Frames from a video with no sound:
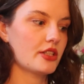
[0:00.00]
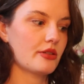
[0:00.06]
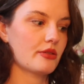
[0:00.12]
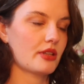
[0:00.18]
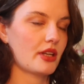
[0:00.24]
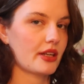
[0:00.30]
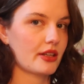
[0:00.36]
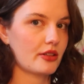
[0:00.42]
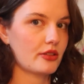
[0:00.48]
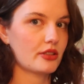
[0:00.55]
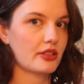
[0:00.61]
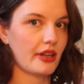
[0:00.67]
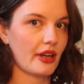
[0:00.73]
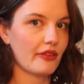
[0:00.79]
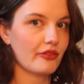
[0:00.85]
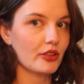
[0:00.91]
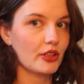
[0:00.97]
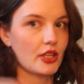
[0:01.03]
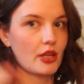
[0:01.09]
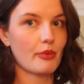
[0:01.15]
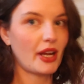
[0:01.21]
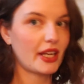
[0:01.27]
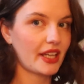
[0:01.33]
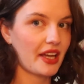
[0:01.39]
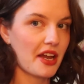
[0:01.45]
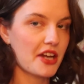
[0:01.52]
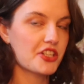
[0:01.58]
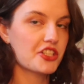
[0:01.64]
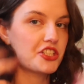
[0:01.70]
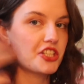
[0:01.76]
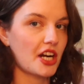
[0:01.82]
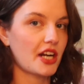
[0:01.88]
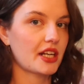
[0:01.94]
She was like, careful that you might get a
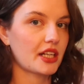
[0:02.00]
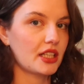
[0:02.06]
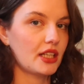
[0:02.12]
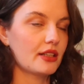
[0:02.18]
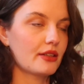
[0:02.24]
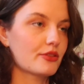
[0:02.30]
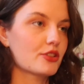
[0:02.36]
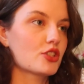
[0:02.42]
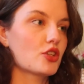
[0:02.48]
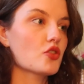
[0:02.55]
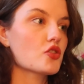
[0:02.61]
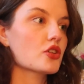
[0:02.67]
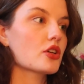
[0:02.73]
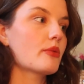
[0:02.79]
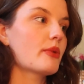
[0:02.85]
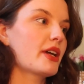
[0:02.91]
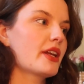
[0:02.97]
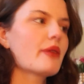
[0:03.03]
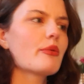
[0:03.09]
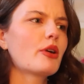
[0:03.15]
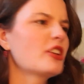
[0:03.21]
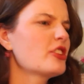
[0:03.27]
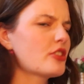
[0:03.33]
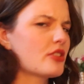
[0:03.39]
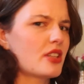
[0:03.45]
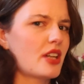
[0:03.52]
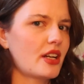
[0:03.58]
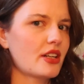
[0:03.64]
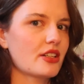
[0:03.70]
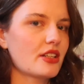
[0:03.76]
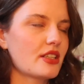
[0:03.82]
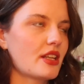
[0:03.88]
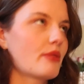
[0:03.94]
giant cloud of soot come at you, but it doesn't
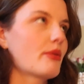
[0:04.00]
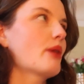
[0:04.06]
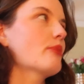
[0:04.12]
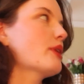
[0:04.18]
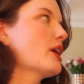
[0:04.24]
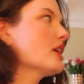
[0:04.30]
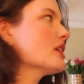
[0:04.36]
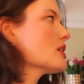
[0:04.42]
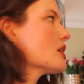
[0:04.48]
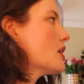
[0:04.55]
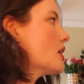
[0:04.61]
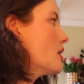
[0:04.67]
actually seem that bad.